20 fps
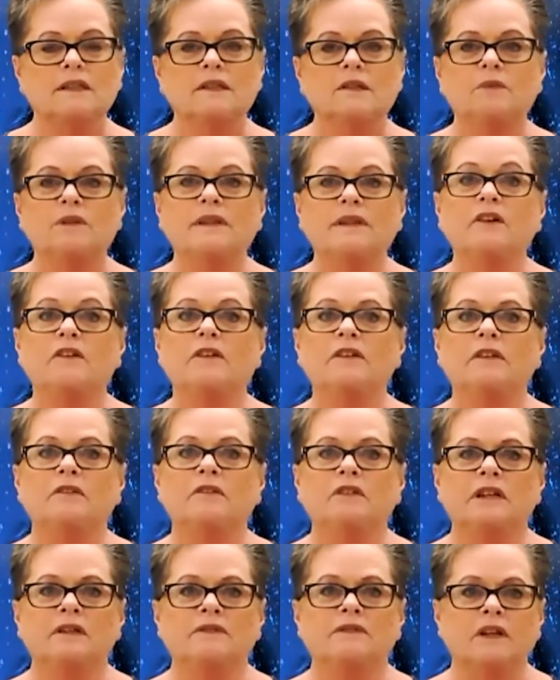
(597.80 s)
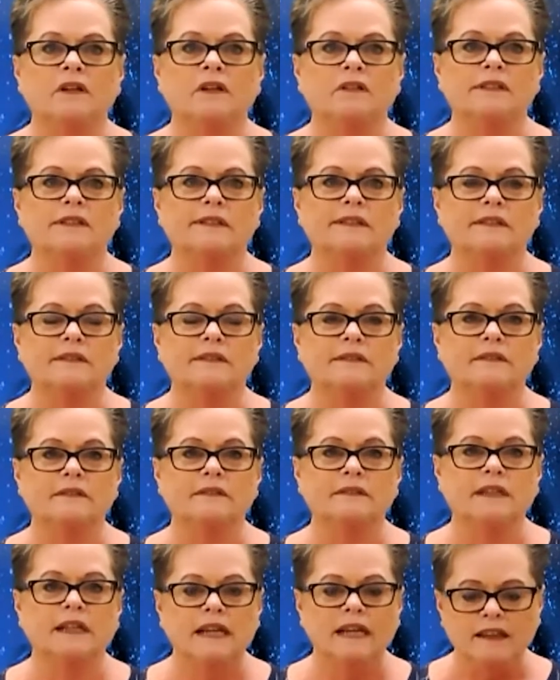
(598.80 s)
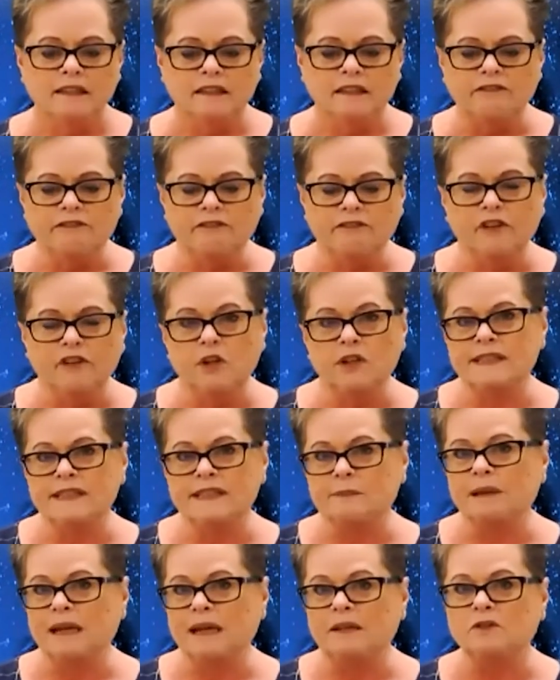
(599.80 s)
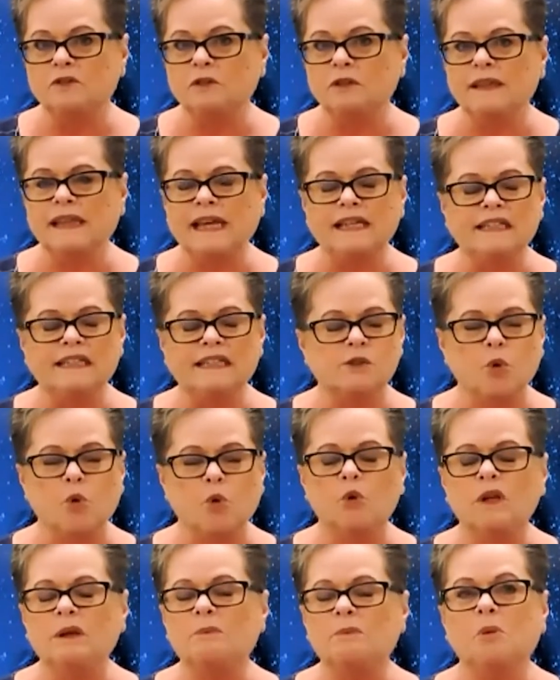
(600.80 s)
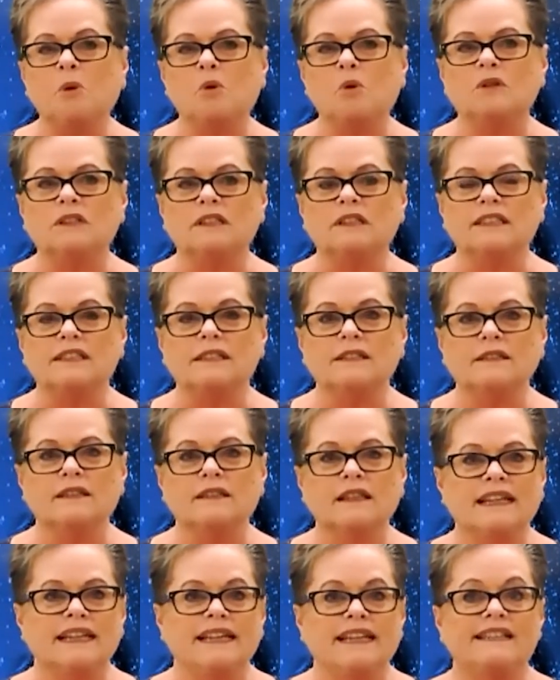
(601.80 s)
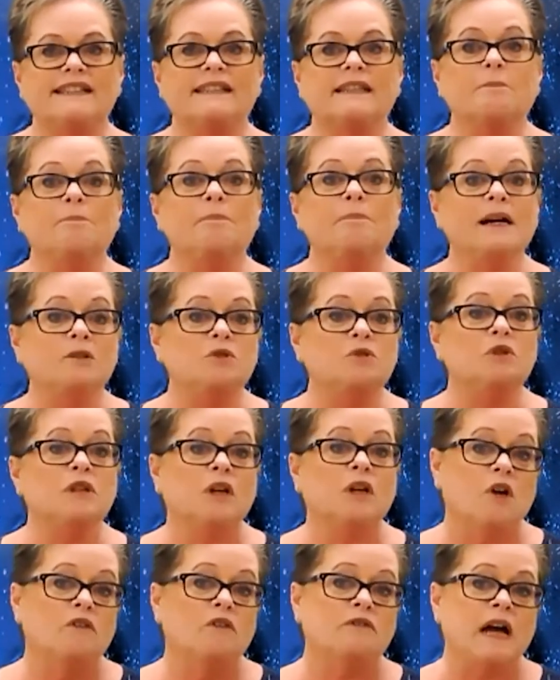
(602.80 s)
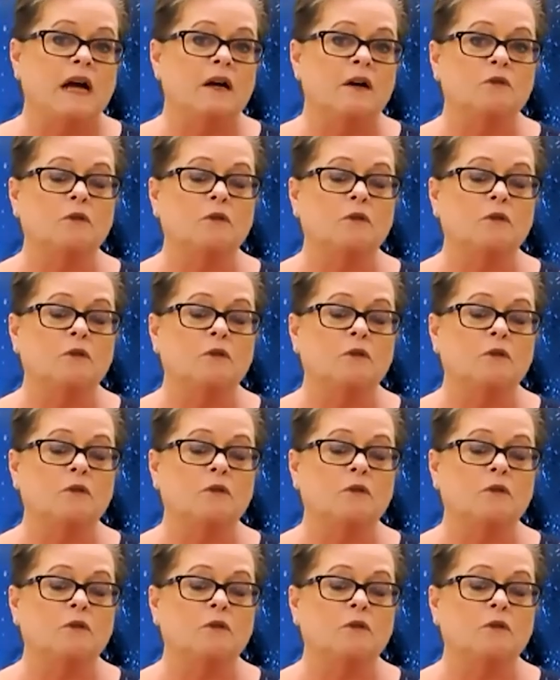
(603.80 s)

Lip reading: well, there are 3 of those. The first boundary that is all important is the boundary of our